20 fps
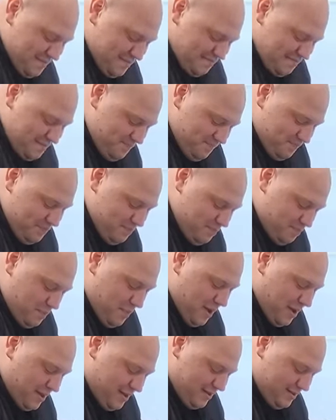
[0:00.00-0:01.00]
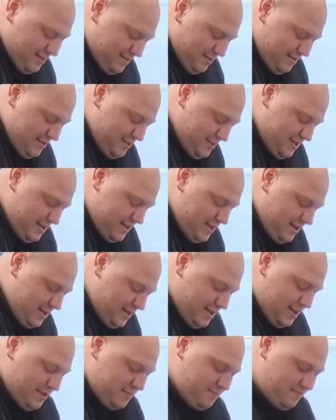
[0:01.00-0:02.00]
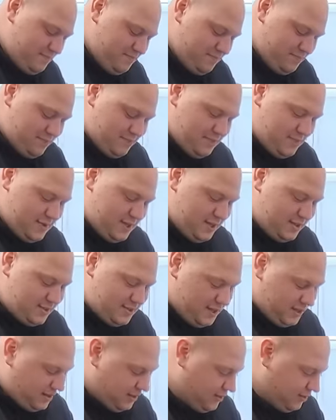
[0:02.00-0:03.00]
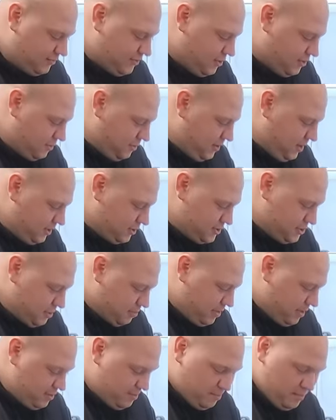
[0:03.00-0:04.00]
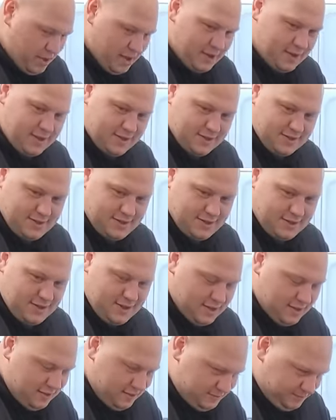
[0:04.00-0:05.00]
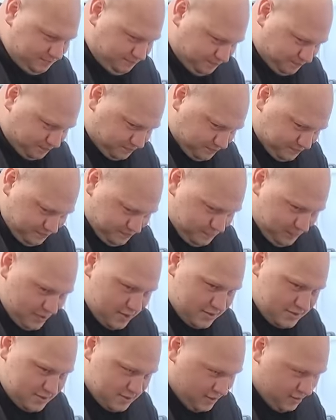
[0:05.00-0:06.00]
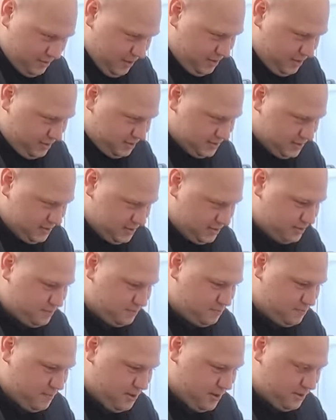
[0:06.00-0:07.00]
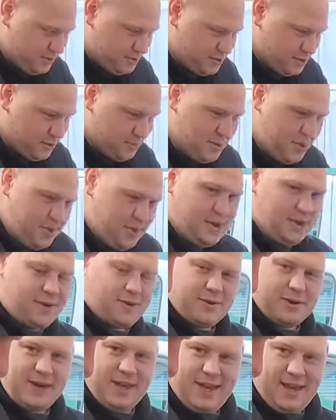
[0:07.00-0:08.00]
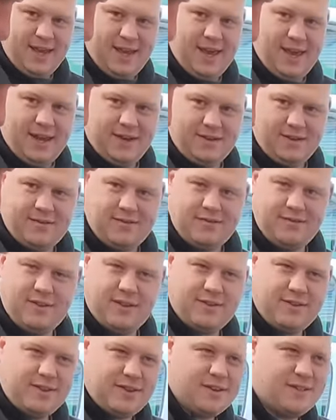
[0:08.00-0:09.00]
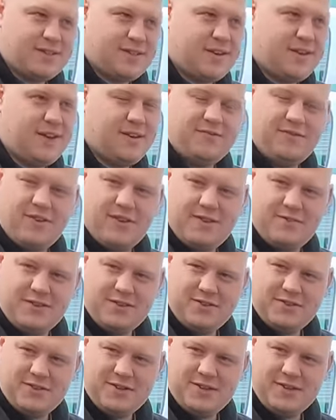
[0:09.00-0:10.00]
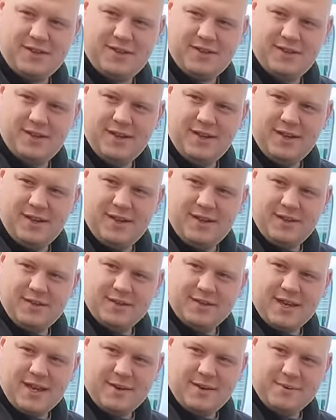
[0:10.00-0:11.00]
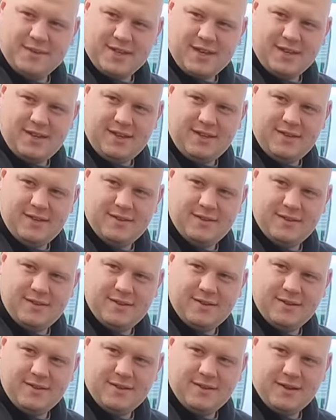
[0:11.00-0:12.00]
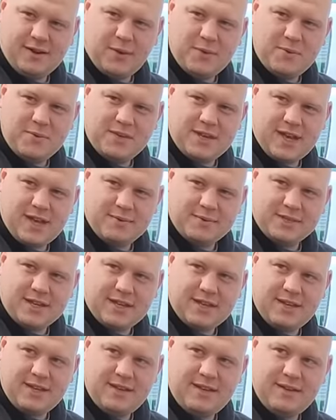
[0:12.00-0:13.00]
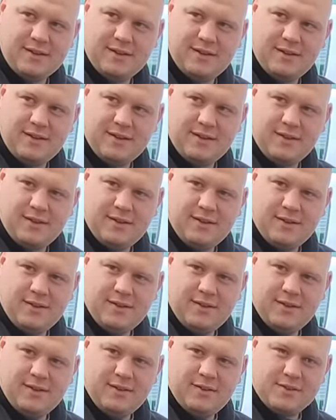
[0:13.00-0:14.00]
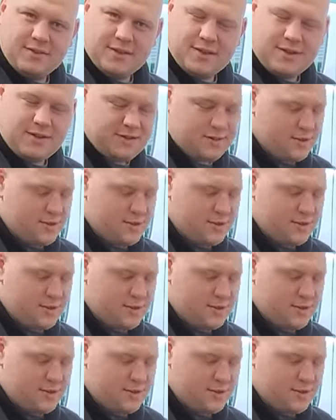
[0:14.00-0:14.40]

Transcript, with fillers: um, but he, um, he said, oh, I've got a workshop out the back, it's in there. Right. So I went into this workshop. You know, an EN, I think it's an EN 500 Kawasaki an old Kawasaki. What was